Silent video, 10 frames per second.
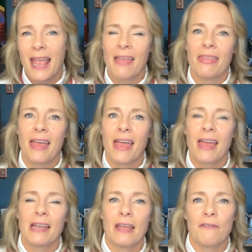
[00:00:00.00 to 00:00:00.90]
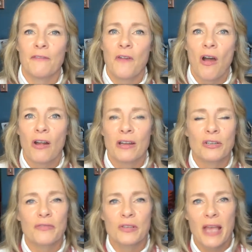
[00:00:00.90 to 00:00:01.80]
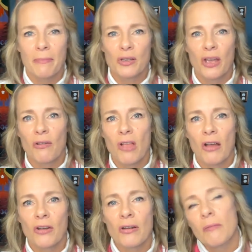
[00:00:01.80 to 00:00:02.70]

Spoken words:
And then if our interviews happen to go longer,